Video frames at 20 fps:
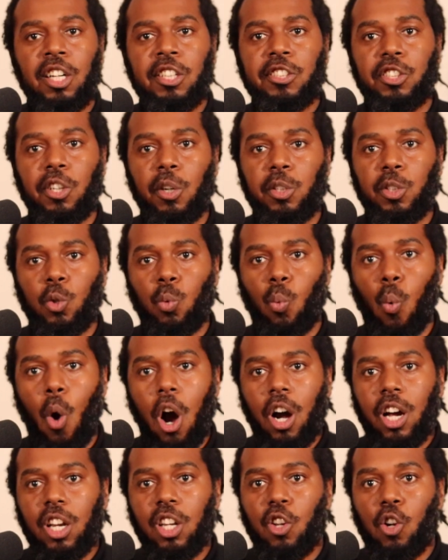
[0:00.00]
So you
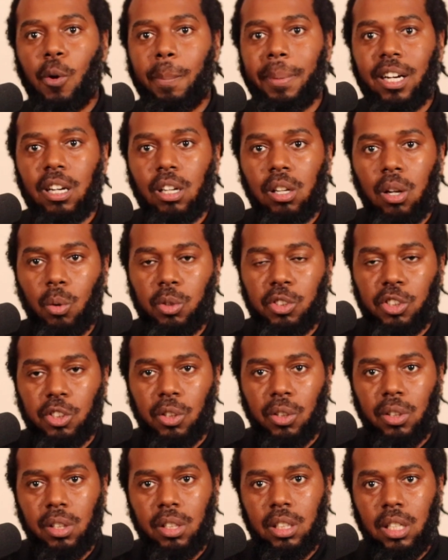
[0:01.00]
walk a little bit
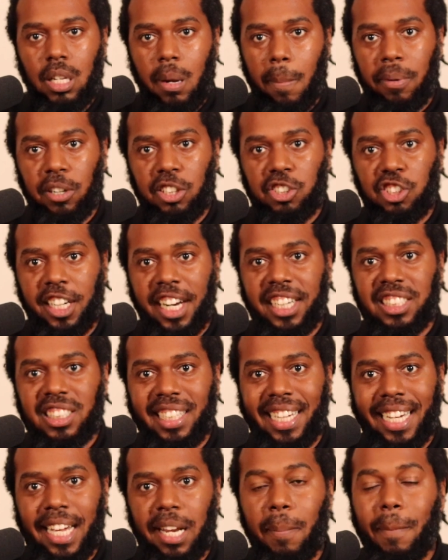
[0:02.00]
closer, the bush shakes
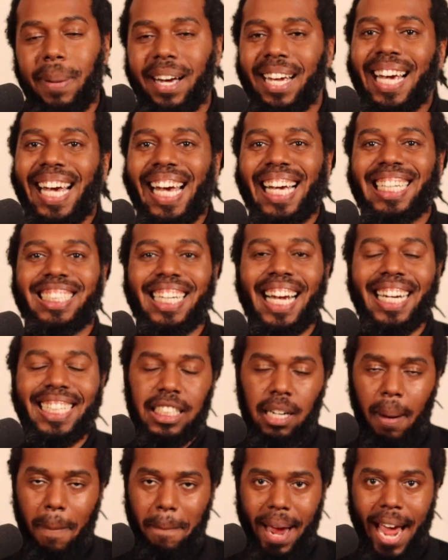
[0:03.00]
again, but it shakes
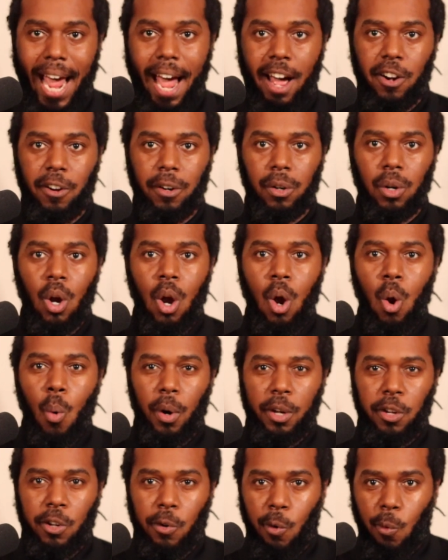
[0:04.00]
in a pattern
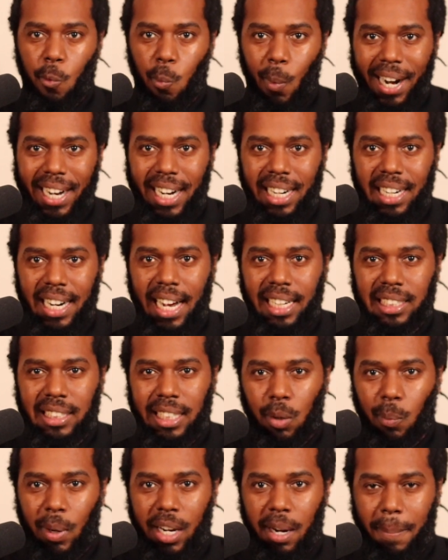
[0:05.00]
where you recognize
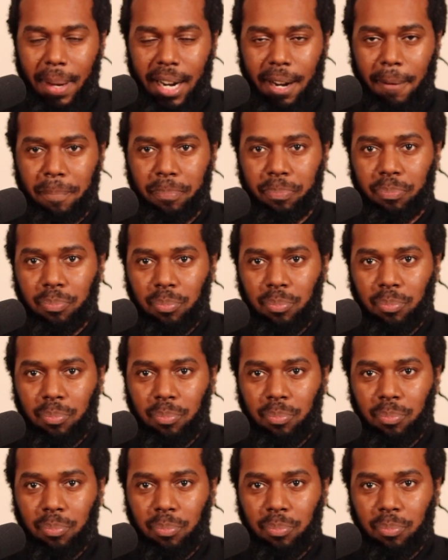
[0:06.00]
that, wait a minute,